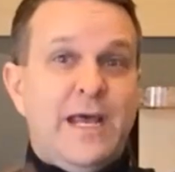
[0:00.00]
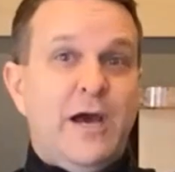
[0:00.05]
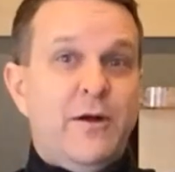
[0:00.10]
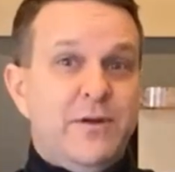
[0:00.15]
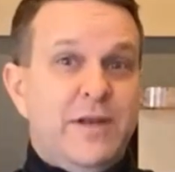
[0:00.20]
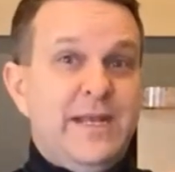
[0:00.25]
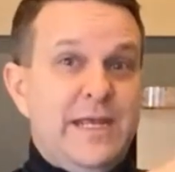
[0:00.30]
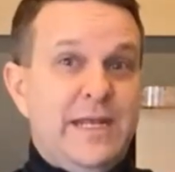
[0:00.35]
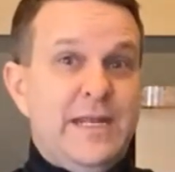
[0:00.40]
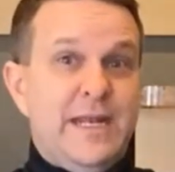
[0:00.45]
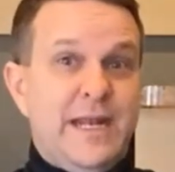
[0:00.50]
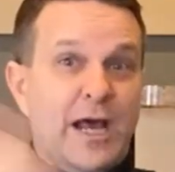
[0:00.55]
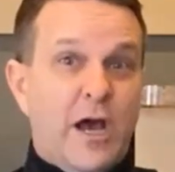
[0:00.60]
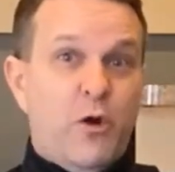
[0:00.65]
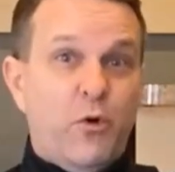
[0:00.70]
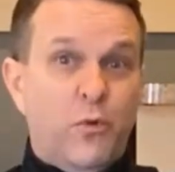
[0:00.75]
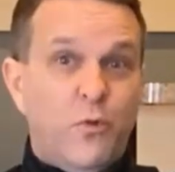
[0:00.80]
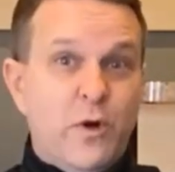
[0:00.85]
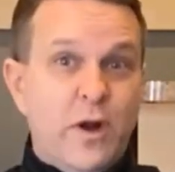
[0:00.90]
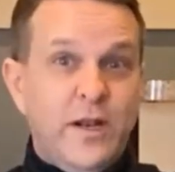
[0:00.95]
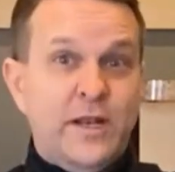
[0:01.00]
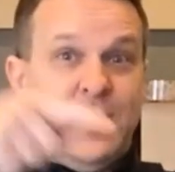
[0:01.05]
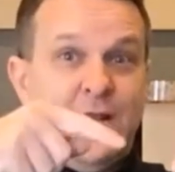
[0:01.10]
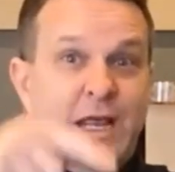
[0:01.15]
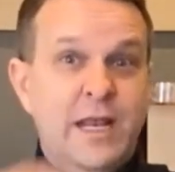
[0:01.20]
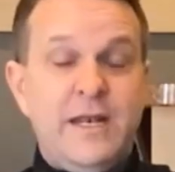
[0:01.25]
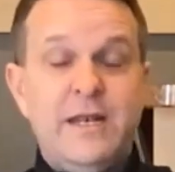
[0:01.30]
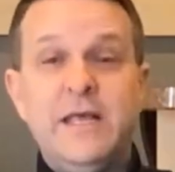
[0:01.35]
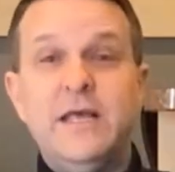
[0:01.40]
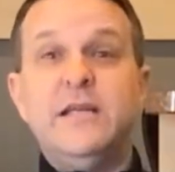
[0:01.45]
out and in and out, running
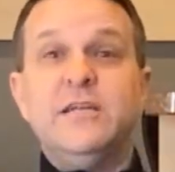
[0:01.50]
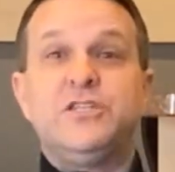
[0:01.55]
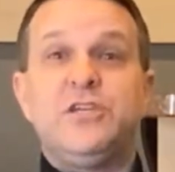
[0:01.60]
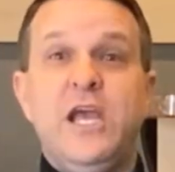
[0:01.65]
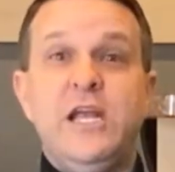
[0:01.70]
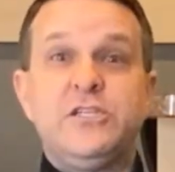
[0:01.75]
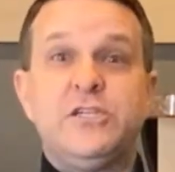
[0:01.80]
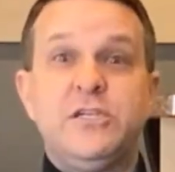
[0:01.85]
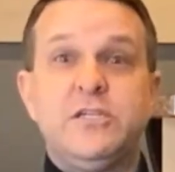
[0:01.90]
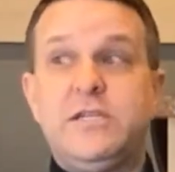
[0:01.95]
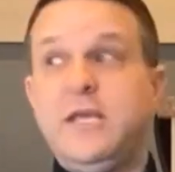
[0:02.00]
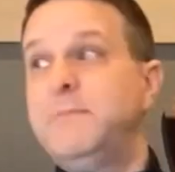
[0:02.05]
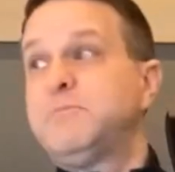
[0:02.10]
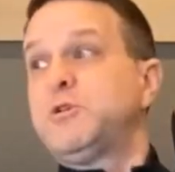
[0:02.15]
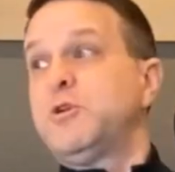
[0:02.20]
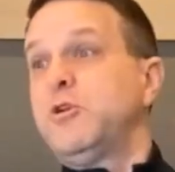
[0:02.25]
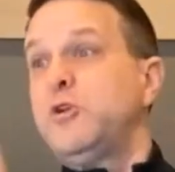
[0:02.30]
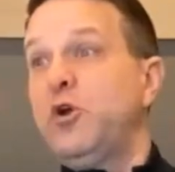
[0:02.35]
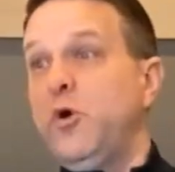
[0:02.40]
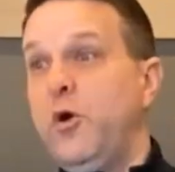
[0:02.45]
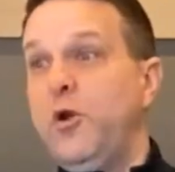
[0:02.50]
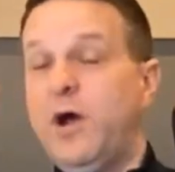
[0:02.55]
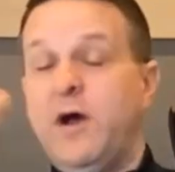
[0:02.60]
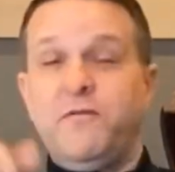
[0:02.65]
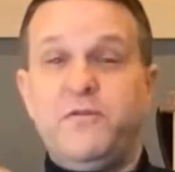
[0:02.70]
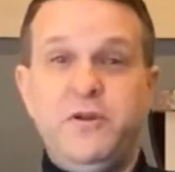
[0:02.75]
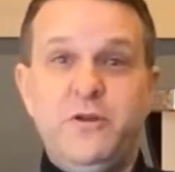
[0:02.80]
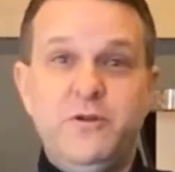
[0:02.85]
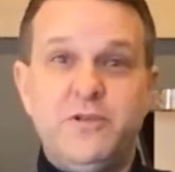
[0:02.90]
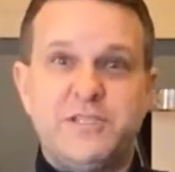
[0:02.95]
in, changing tips, going
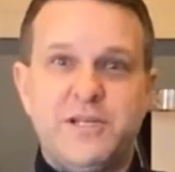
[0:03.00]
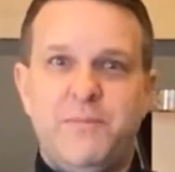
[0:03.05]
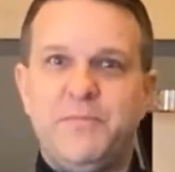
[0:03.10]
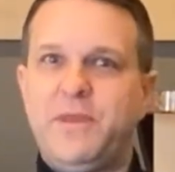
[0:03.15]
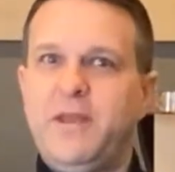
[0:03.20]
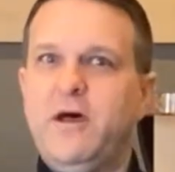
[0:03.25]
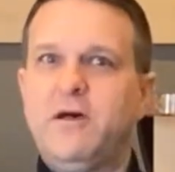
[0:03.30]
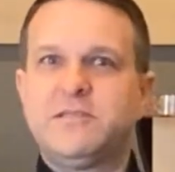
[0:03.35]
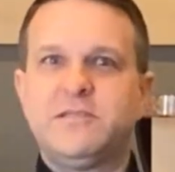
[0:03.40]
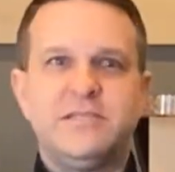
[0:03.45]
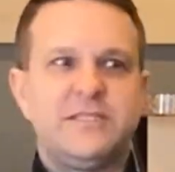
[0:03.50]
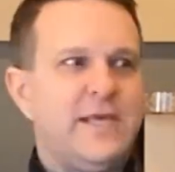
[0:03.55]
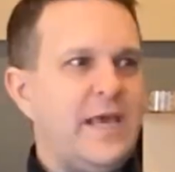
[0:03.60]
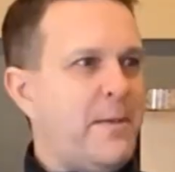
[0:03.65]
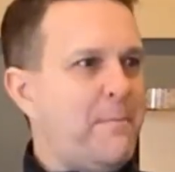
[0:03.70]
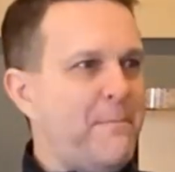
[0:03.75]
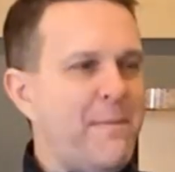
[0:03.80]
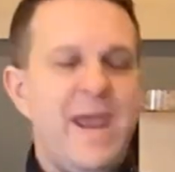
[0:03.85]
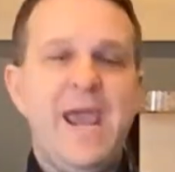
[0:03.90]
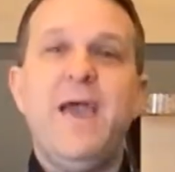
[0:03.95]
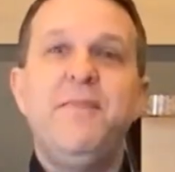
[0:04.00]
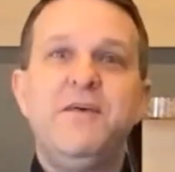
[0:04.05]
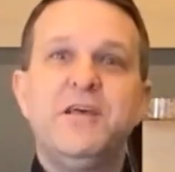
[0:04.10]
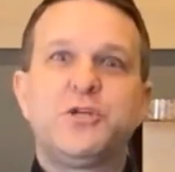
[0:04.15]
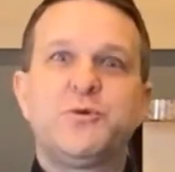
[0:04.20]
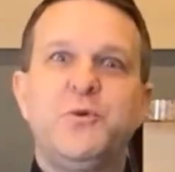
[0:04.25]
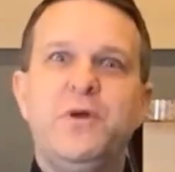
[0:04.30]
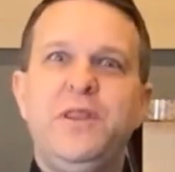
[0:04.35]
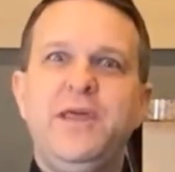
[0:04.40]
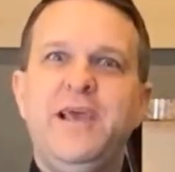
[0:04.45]
off and doing something else and saying, man,
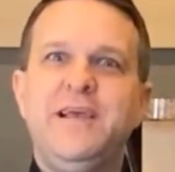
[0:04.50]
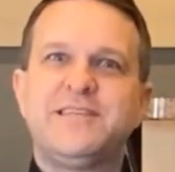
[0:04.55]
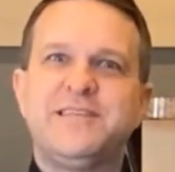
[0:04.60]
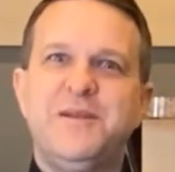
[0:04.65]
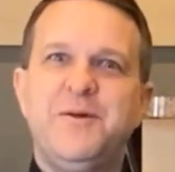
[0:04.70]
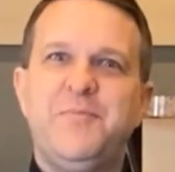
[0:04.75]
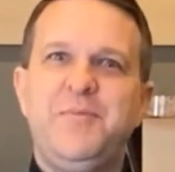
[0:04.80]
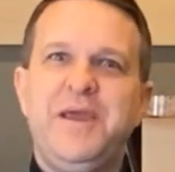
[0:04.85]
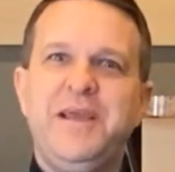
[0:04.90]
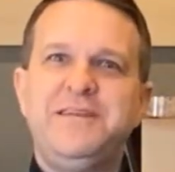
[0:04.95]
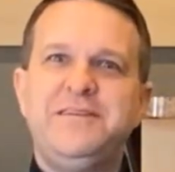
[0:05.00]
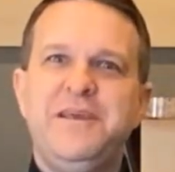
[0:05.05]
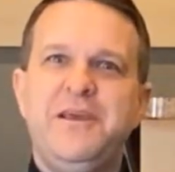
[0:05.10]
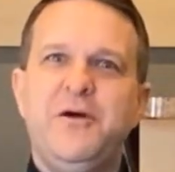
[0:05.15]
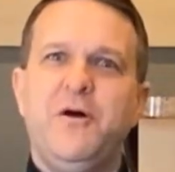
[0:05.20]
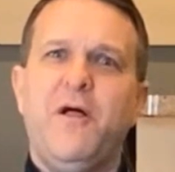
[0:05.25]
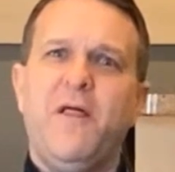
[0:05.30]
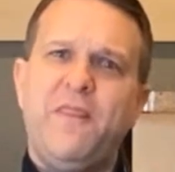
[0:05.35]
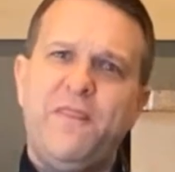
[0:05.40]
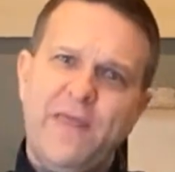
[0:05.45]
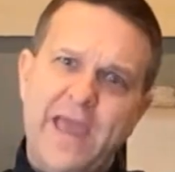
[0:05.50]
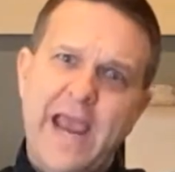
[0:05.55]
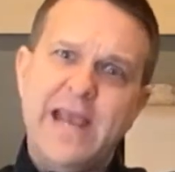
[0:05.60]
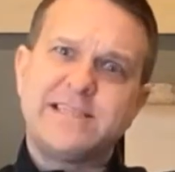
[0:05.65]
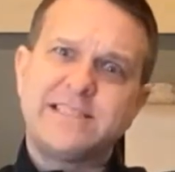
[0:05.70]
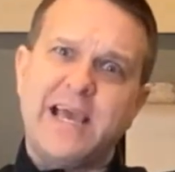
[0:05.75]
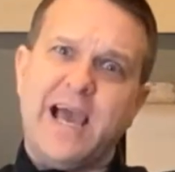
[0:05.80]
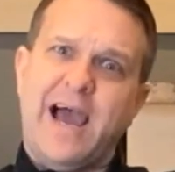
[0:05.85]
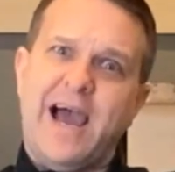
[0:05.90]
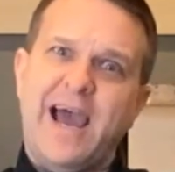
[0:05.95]
this really isn't a big deal.
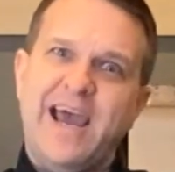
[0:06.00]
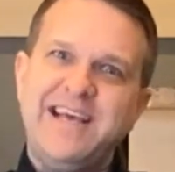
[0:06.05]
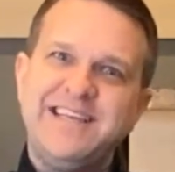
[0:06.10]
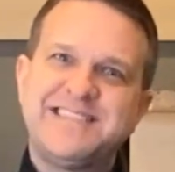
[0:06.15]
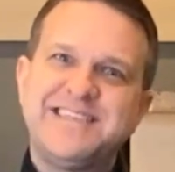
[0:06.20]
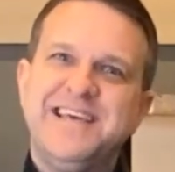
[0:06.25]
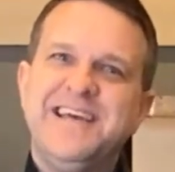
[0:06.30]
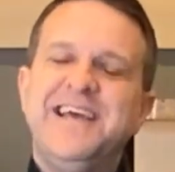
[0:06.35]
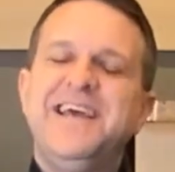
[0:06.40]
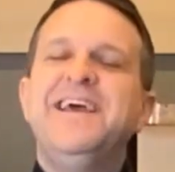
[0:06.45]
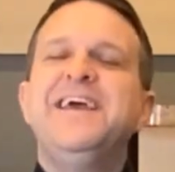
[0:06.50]
Thanks, guys.